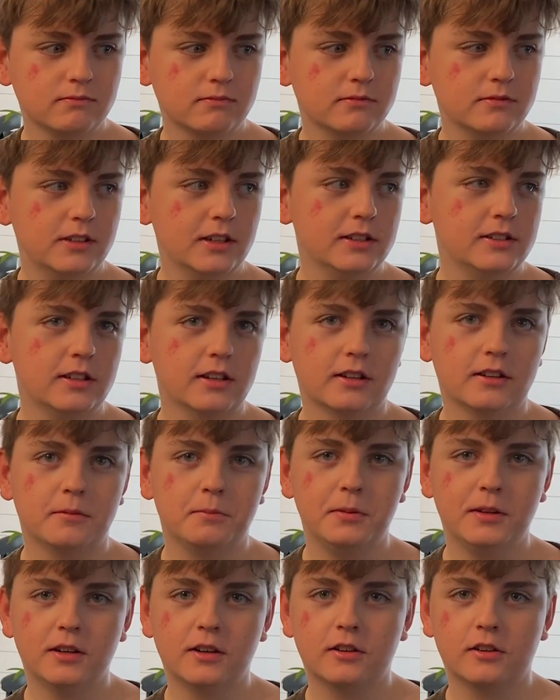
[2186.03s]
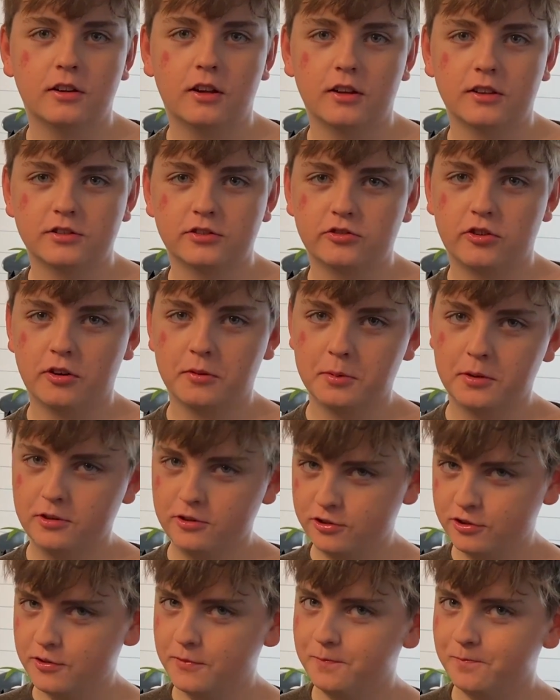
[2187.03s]
Tastes like a pina colada
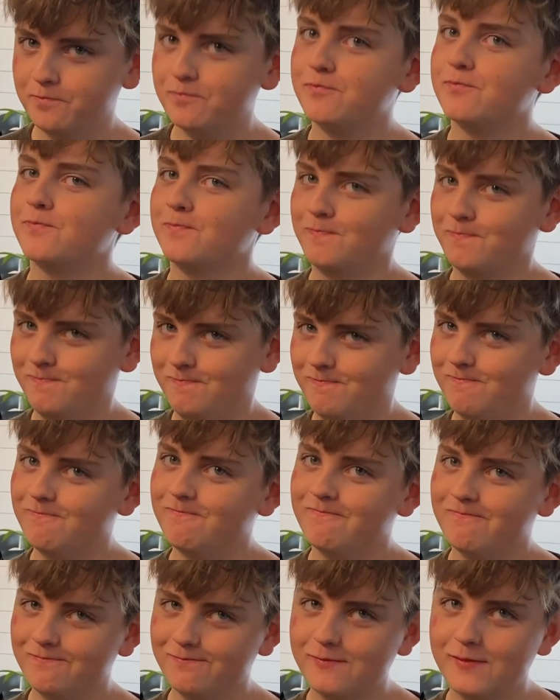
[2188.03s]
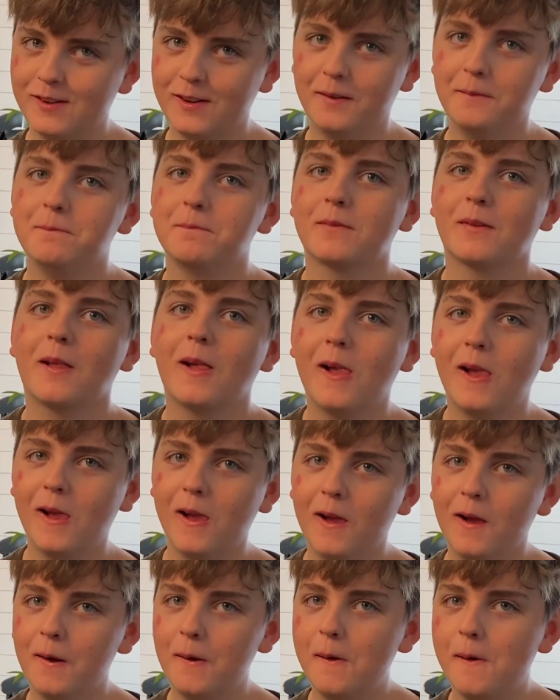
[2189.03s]
starburst. It's,
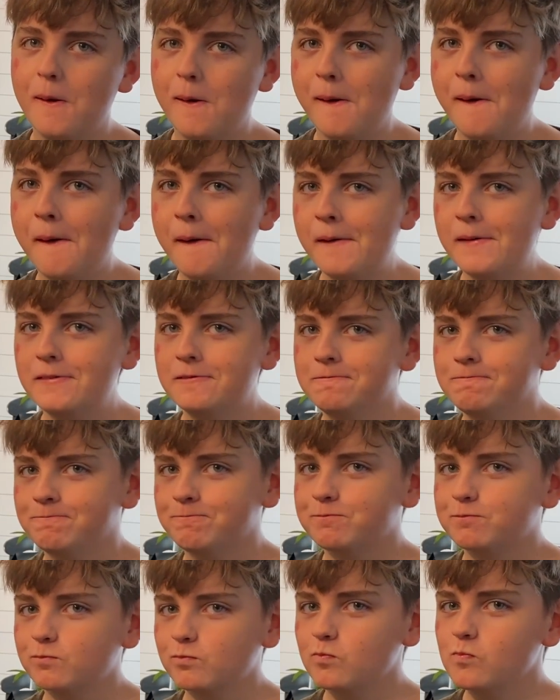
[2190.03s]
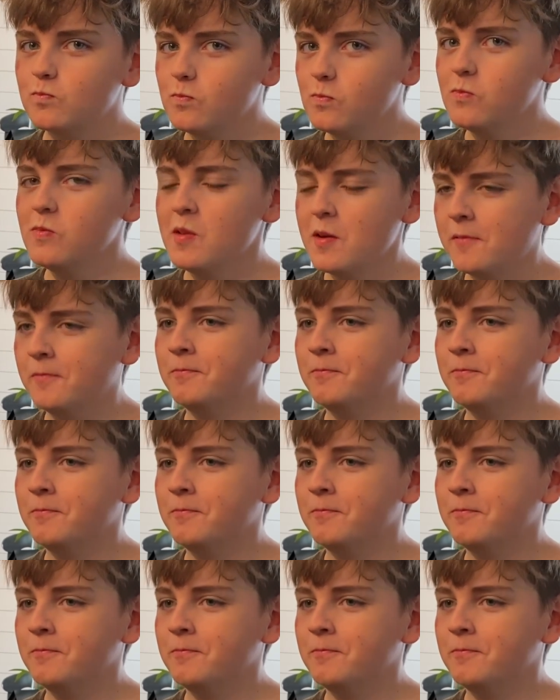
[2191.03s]
oh, yeah, kind of, huh?